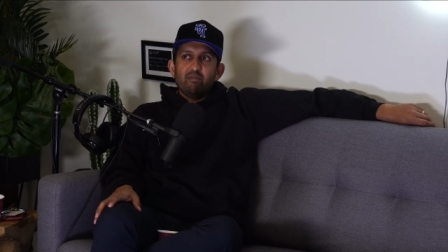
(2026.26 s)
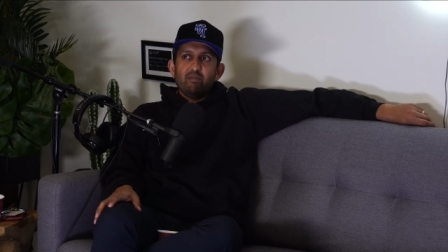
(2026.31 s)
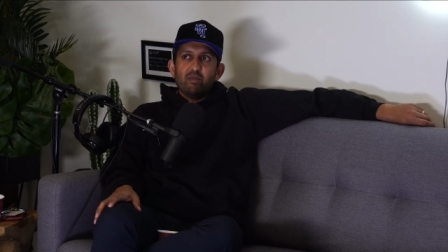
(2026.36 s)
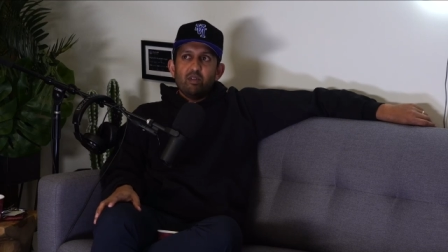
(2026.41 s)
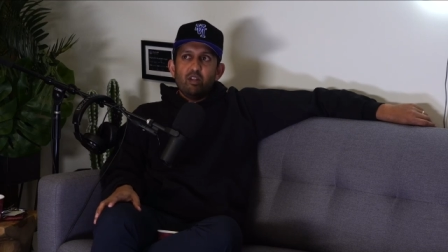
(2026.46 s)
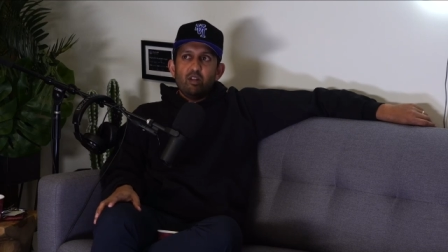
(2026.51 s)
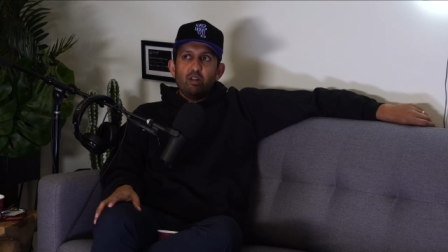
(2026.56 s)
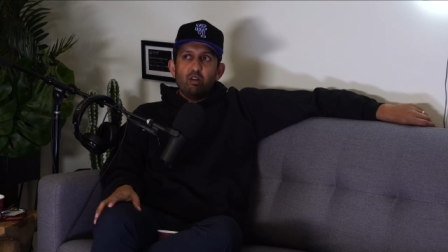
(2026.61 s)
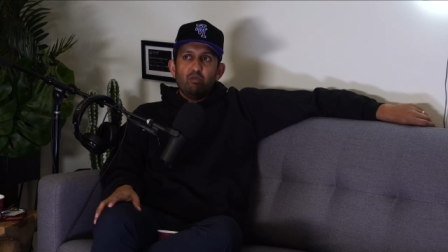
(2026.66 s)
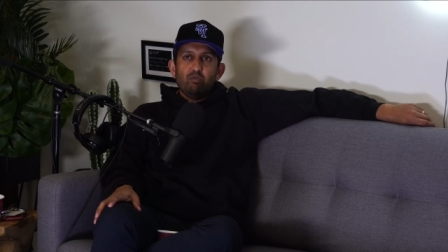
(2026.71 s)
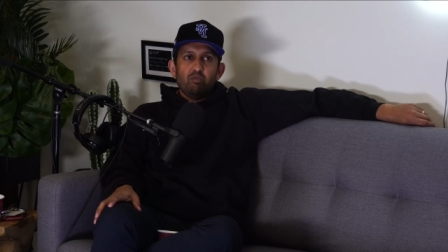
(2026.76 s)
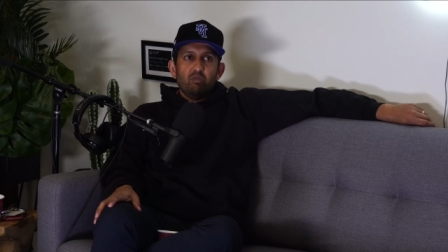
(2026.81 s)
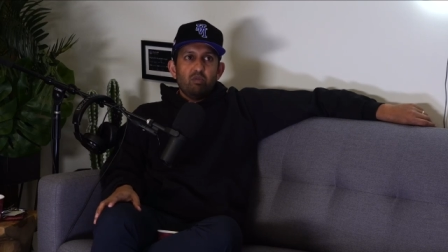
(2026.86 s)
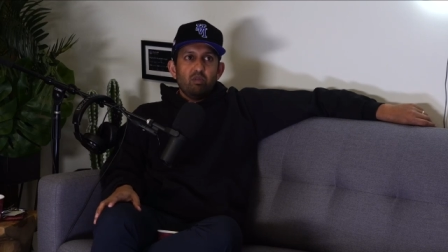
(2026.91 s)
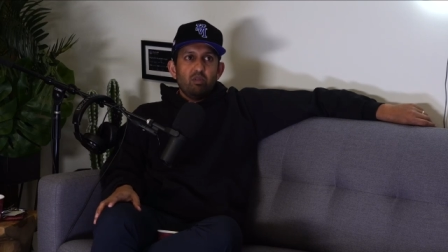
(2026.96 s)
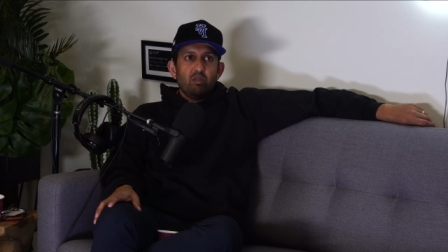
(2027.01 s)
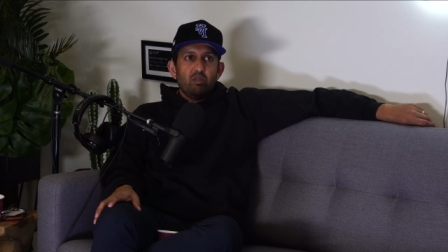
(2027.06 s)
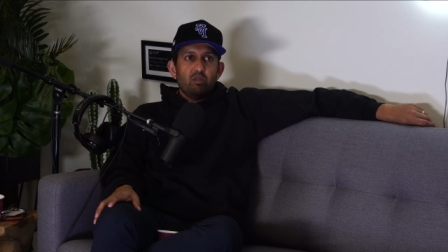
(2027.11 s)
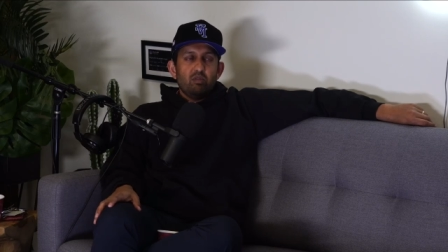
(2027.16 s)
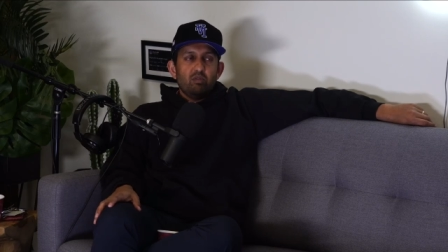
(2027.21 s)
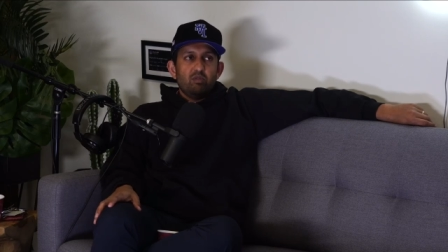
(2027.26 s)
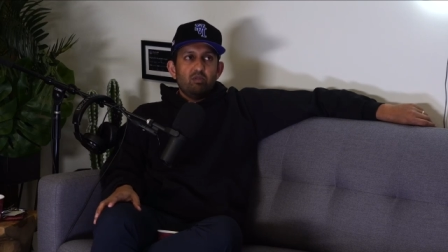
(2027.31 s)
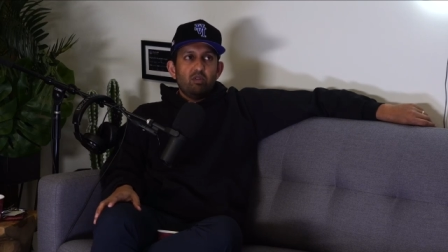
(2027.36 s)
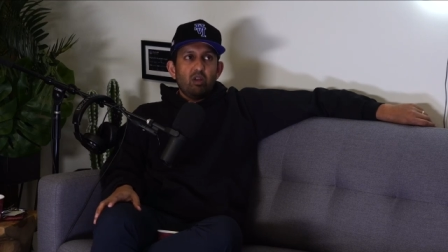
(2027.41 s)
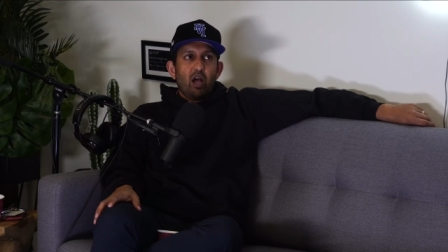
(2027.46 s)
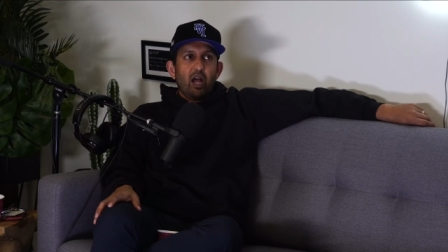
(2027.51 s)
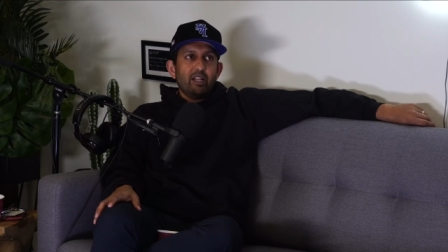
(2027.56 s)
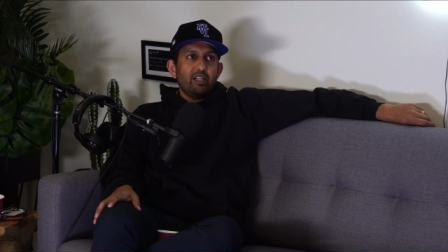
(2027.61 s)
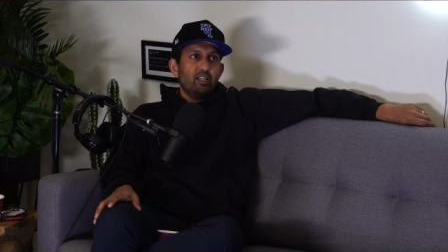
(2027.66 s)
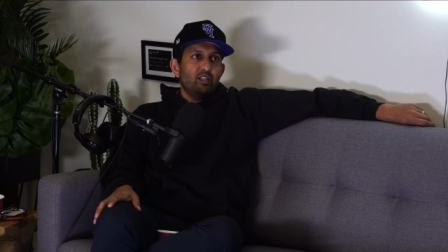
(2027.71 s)
you know,
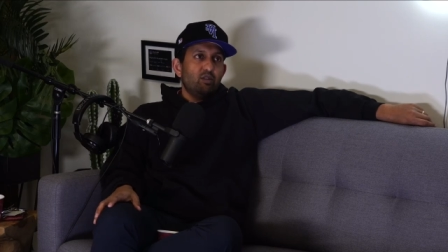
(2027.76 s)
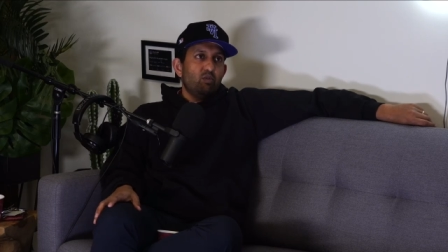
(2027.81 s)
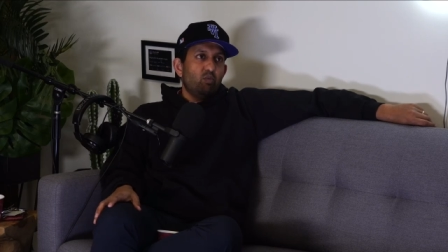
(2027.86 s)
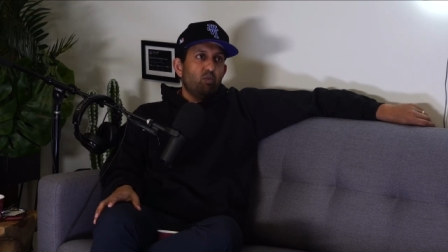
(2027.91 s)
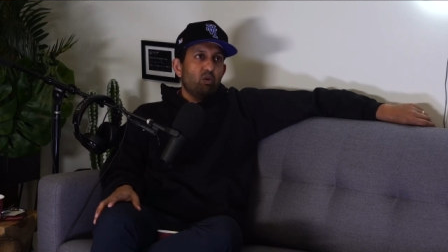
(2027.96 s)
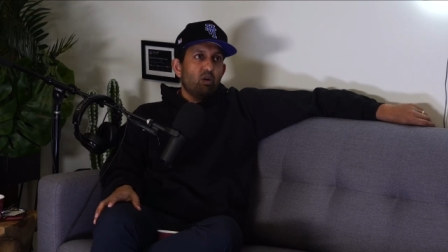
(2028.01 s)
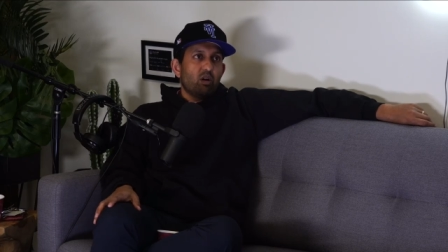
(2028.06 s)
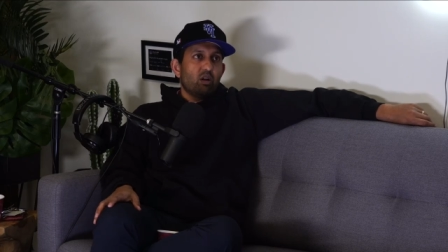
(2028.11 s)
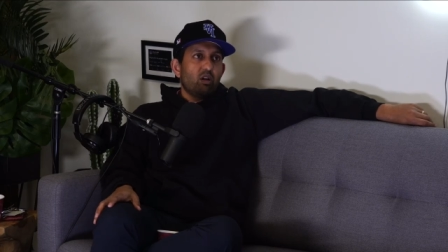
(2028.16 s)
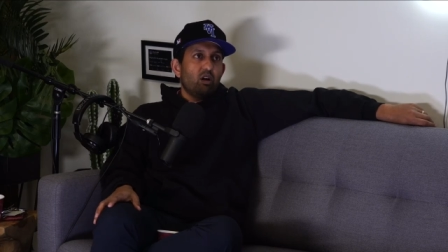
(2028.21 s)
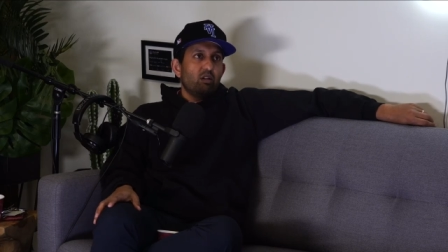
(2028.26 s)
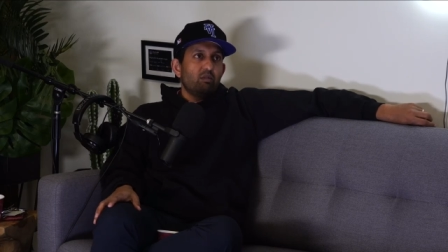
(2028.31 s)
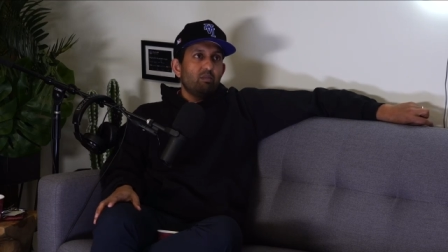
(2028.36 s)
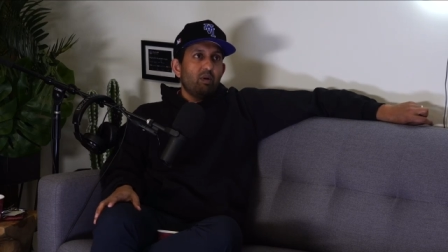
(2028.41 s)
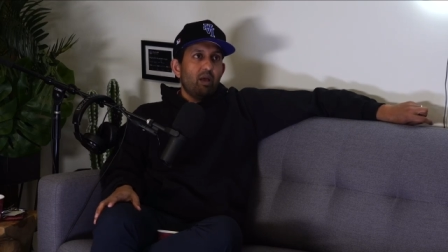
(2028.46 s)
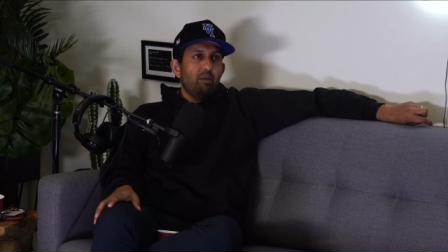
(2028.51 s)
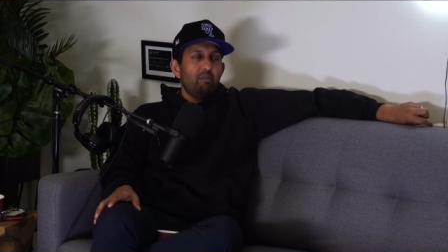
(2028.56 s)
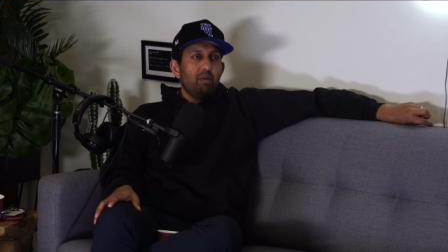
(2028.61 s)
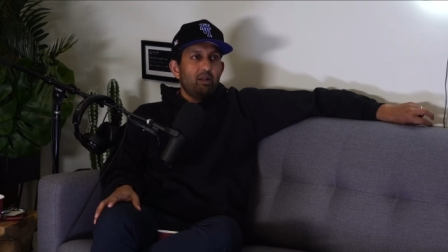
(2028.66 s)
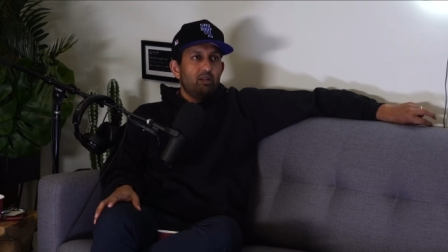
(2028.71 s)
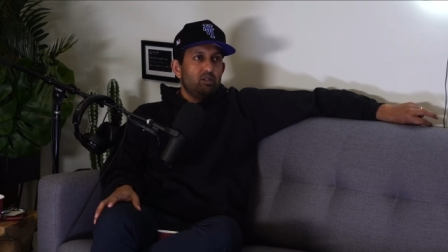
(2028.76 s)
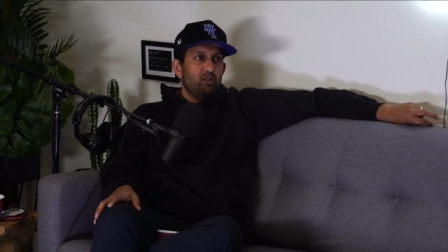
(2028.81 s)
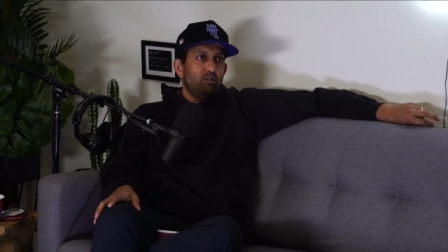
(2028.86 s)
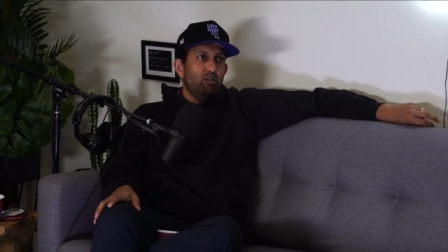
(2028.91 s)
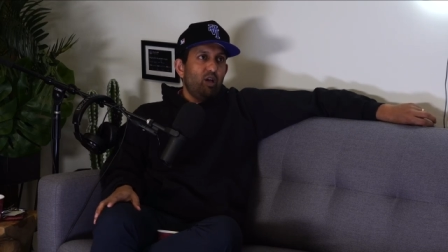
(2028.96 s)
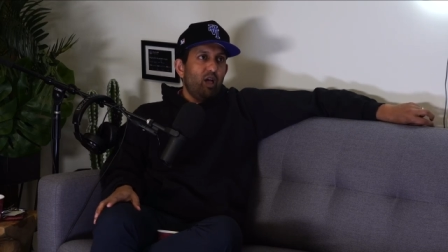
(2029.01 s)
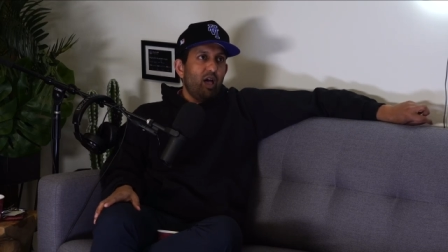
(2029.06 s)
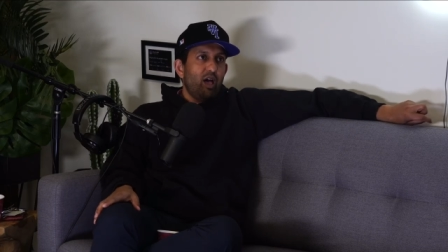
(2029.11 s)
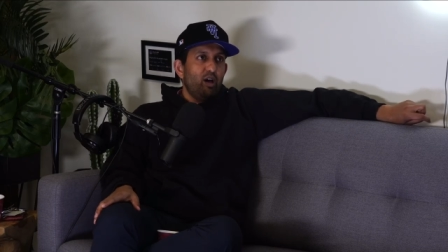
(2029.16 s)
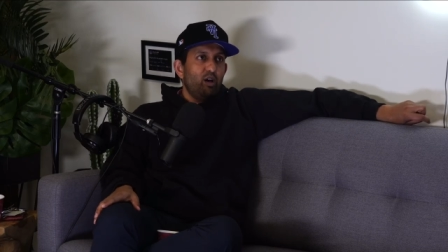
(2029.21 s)
I need to work on my mental
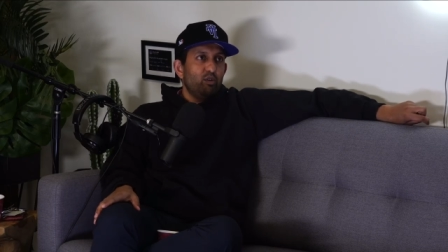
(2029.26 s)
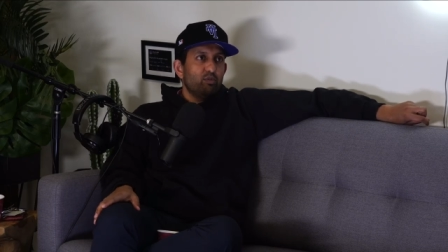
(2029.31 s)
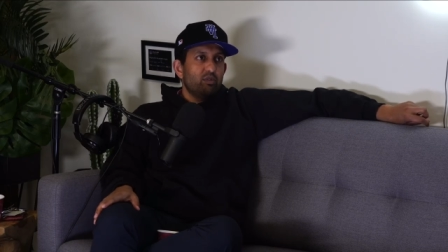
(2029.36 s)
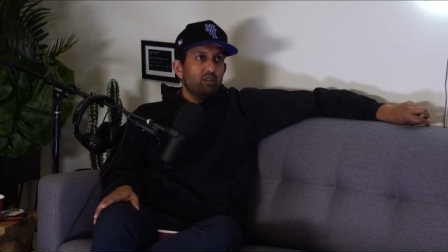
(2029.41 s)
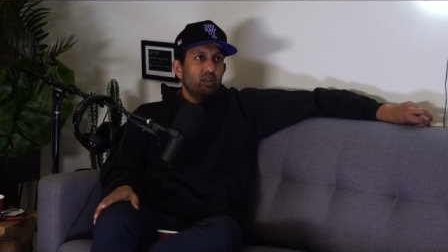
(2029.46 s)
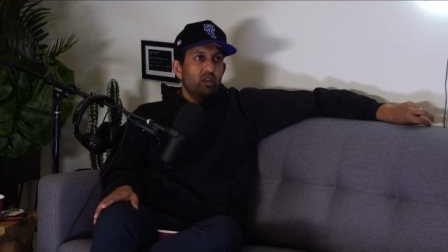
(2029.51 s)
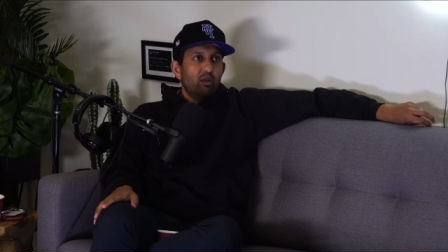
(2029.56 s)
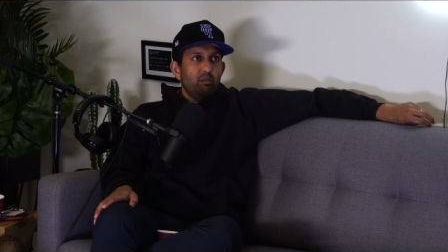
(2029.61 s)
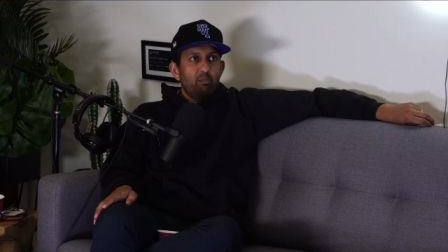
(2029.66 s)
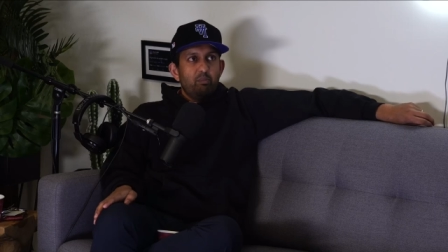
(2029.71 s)
health.